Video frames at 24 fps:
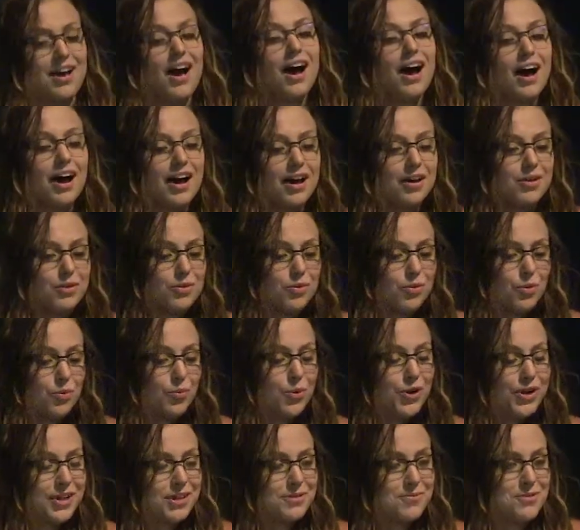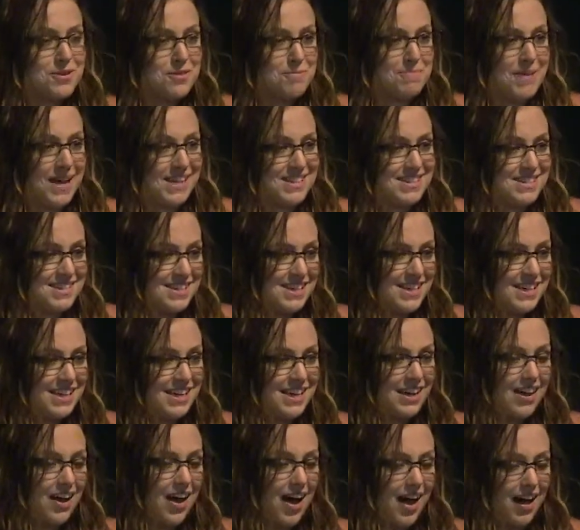Uh, working with Betsy,
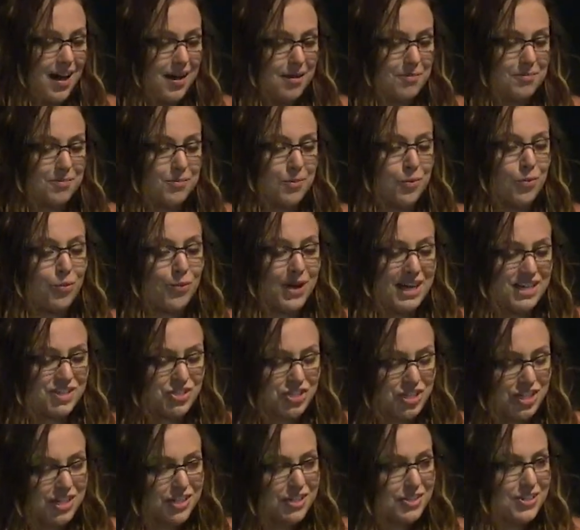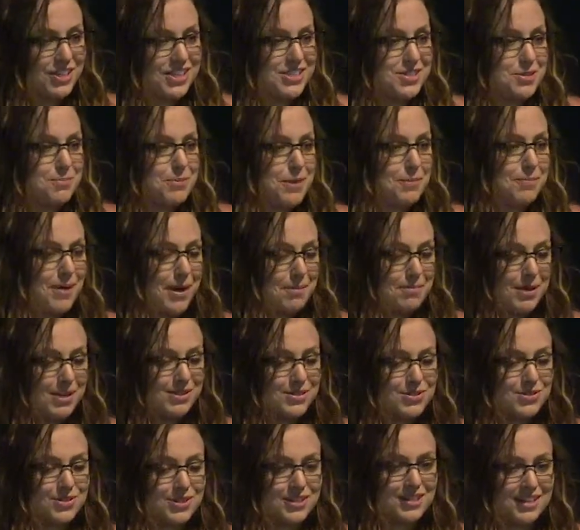um, when she agreed to be my
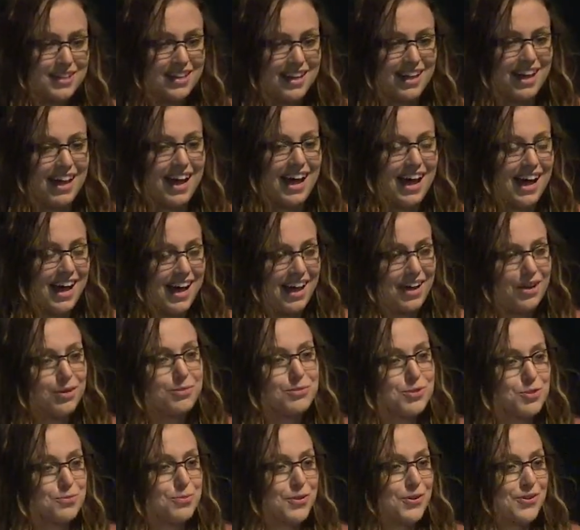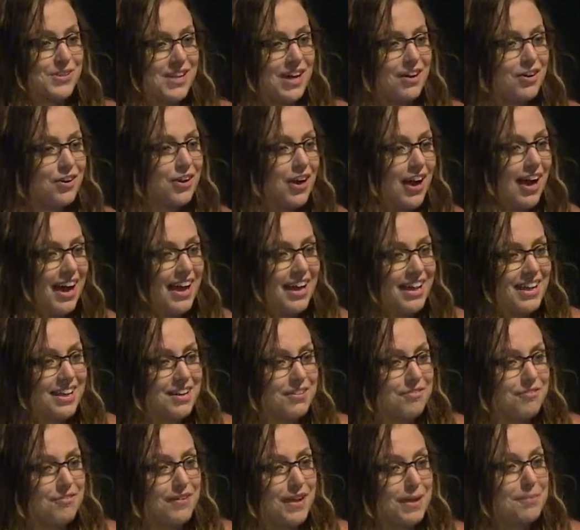mentor, I almost broke down crying in
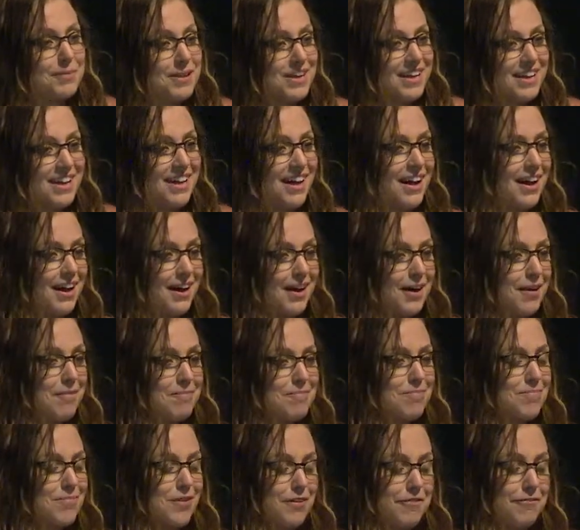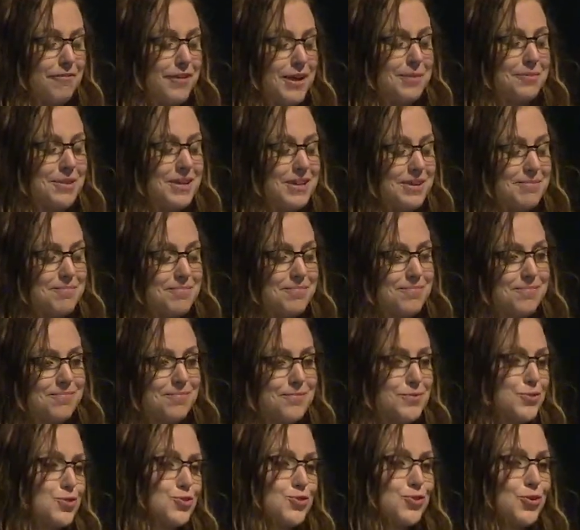a family, uh, a family
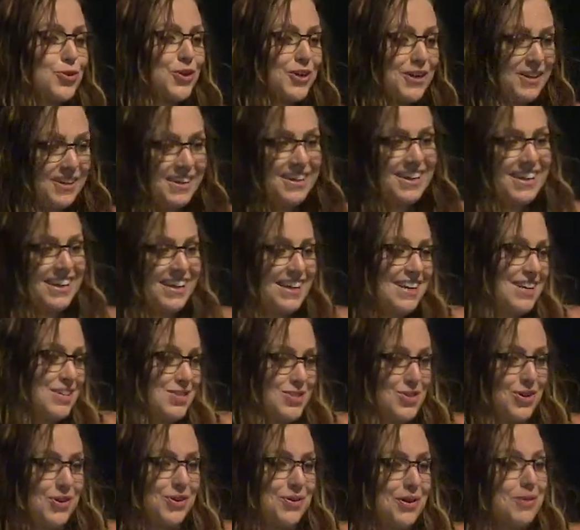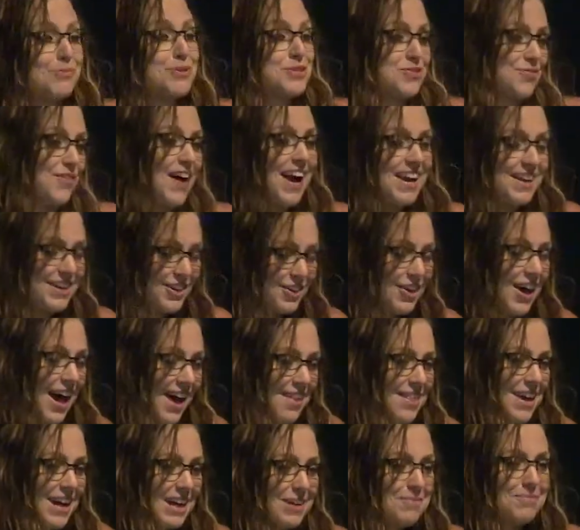store. So it was fine to cry
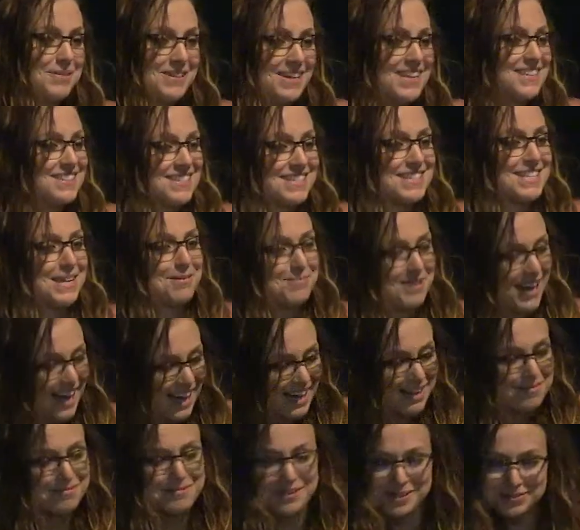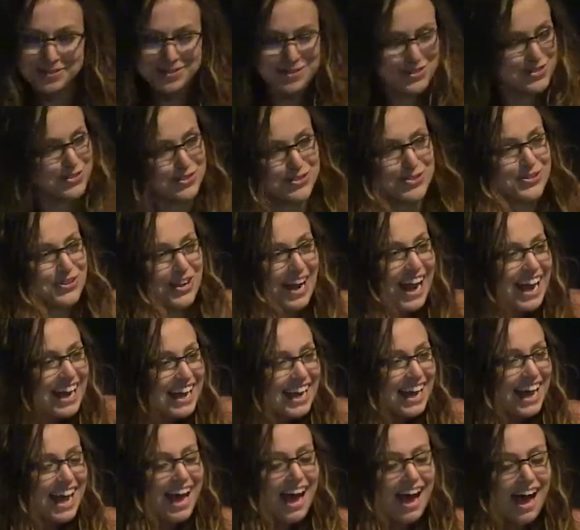there, but at the same time, it was just
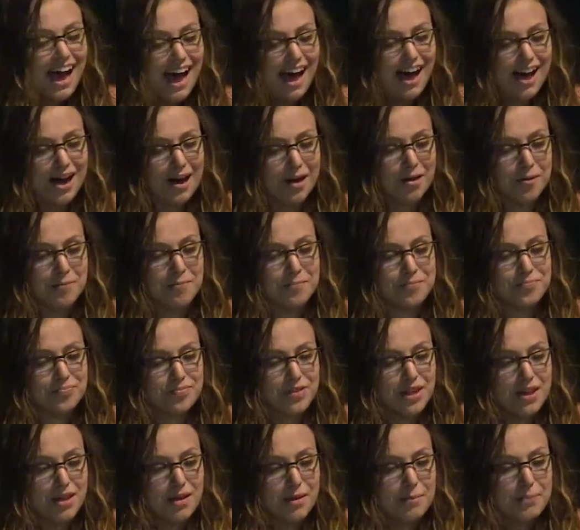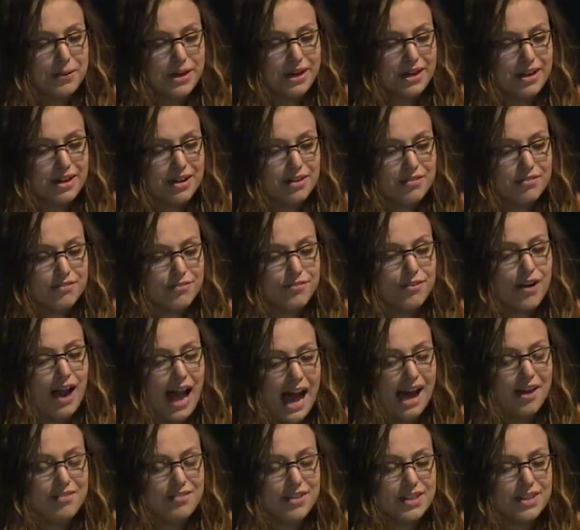great. Um, but for
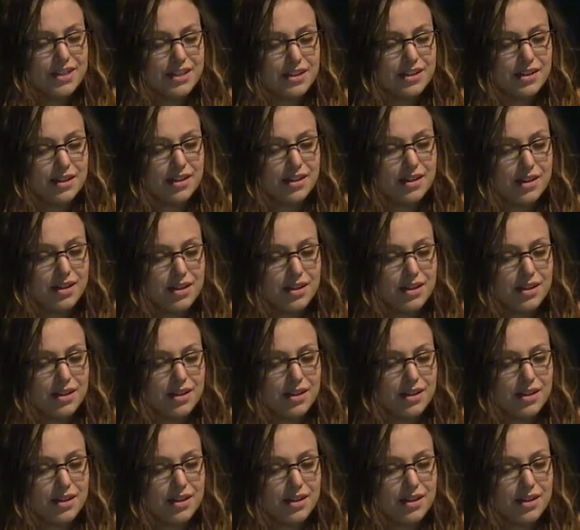having,